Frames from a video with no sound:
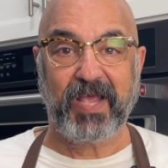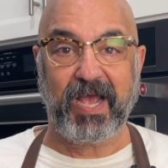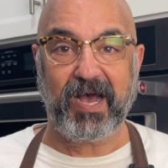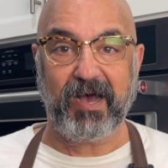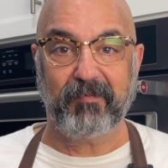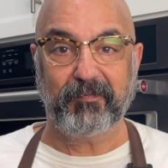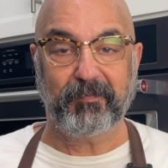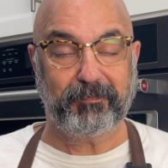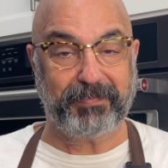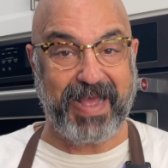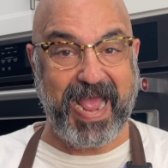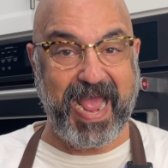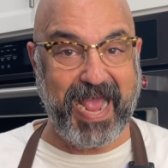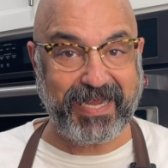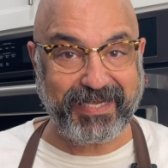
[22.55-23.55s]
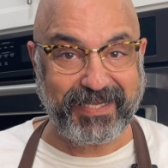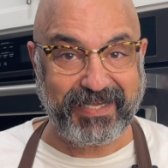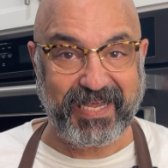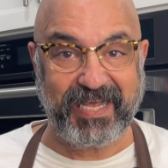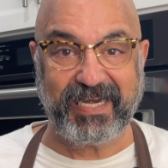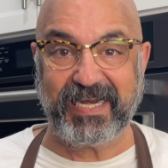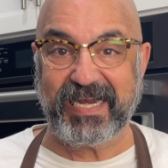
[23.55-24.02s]
I'm back
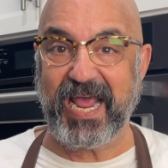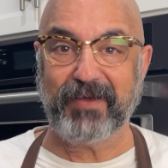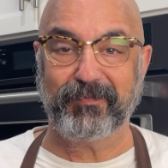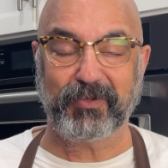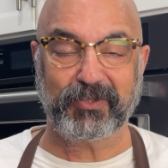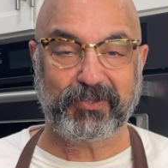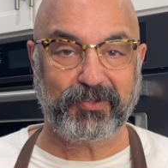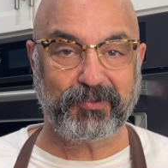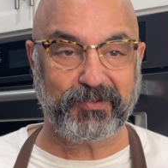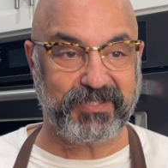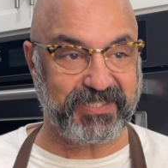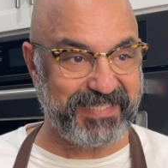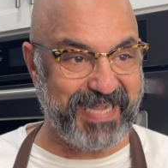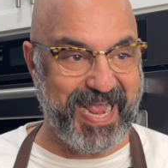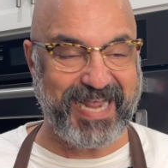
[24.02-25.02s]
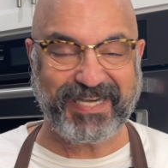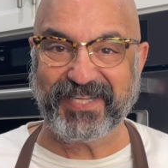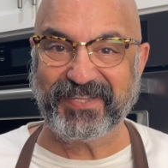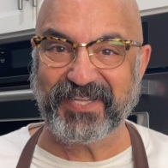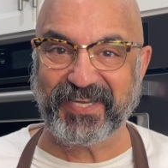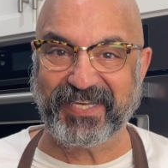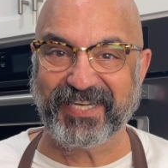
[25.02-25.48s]
and able to stand
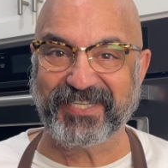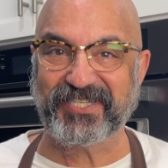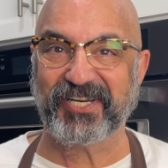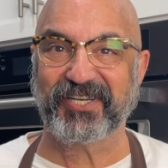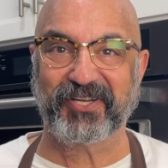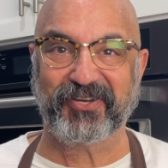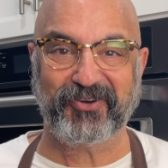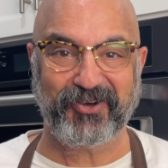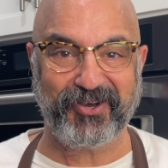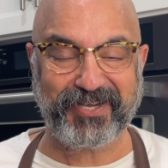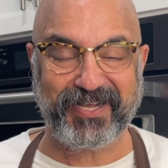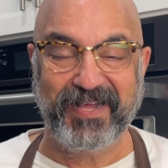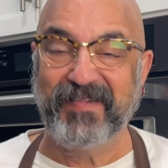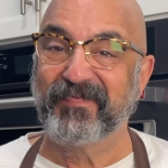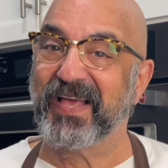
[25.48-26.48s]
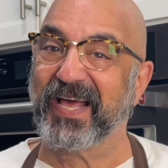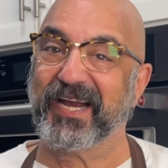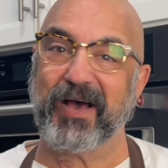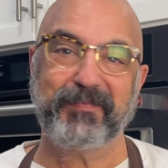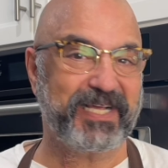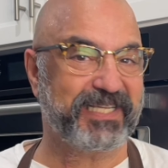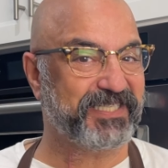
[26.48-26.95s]
in the kitchen, cook, and
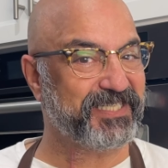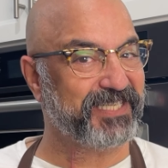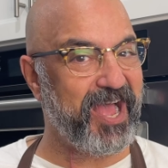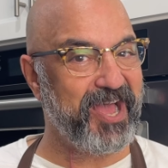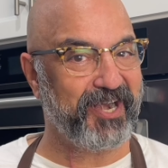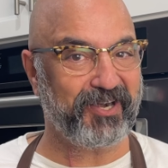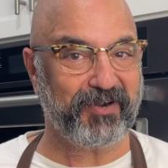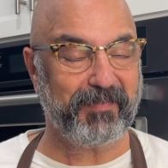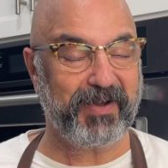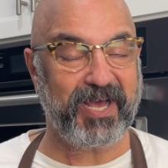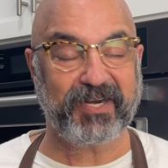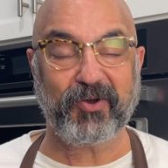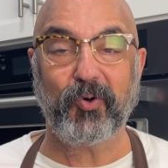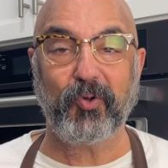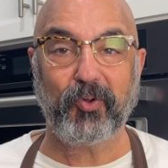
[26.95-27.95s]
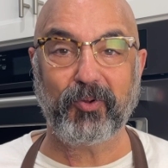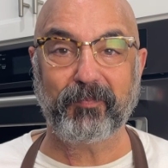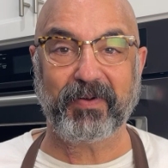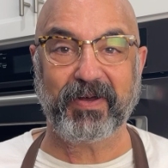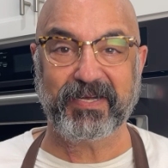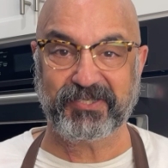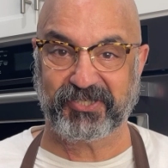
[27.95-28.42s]
I'm excited about a whole
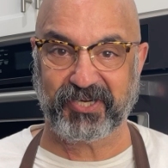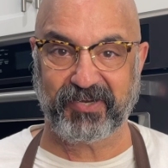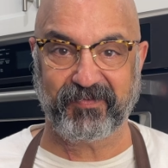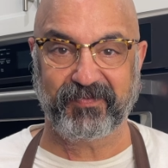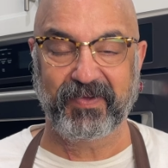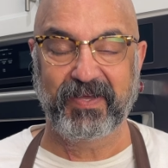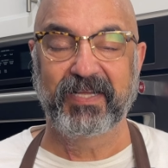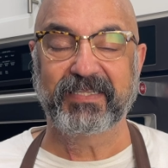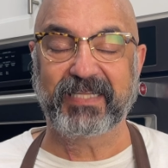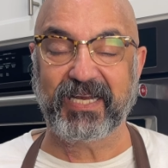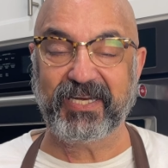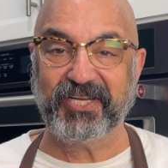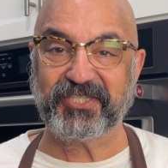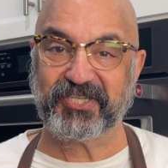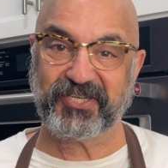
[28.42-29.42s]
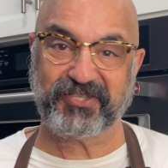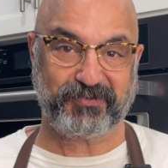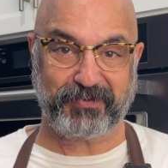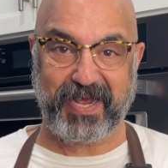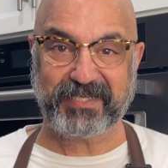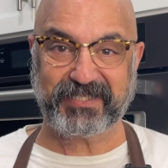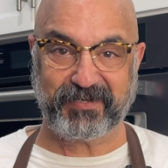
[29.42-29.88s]
bunch of delicious
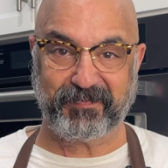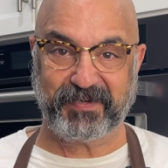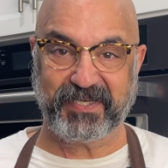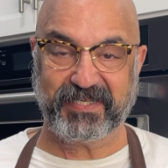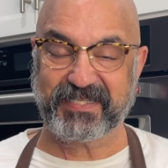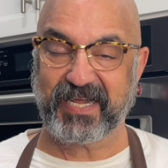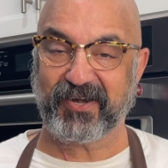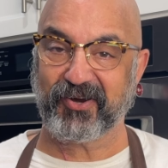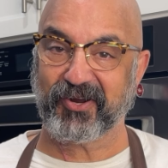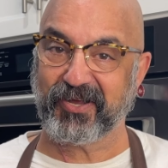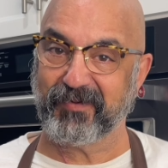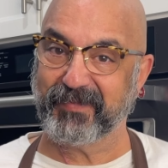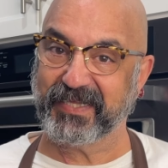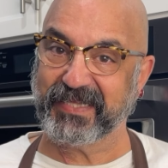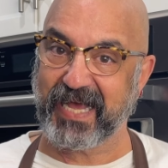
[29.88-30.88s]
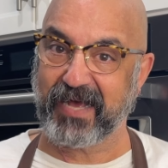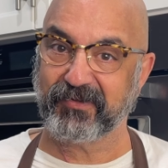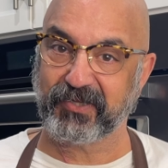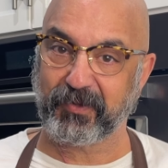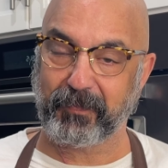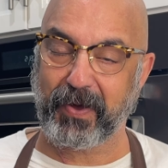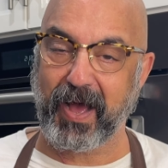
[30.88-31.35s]
recipes that are coming down
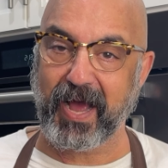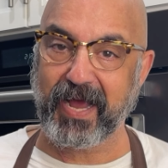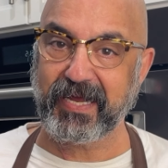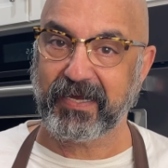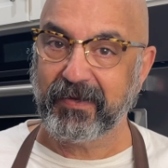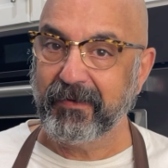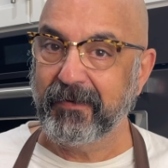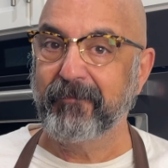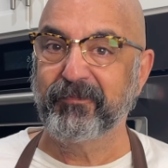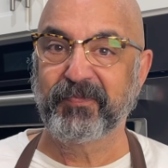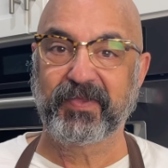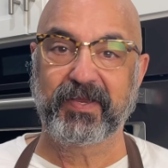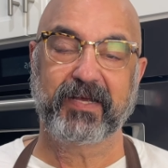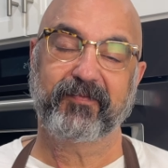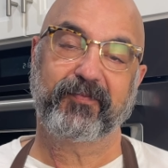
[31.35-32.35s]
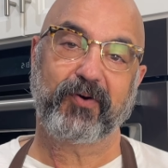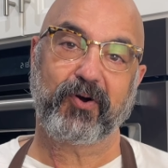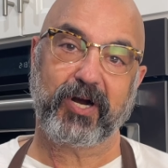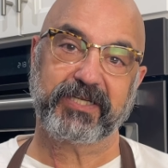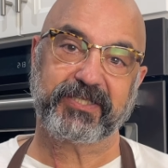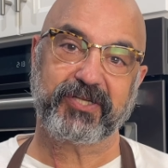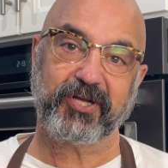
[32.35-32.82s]
the pike for
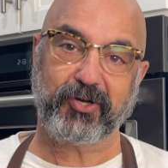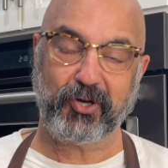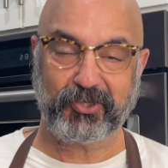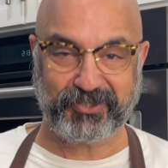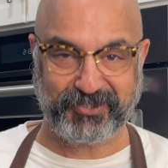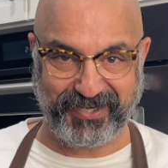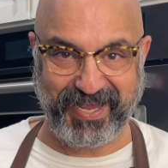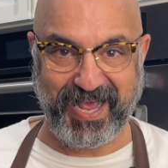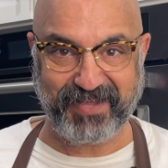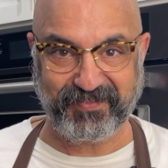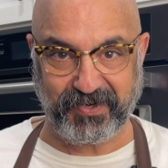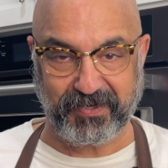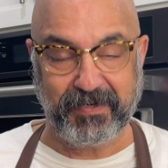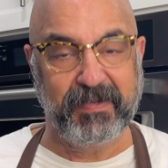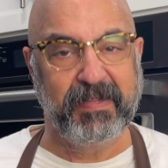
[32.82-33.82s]
us to cook together.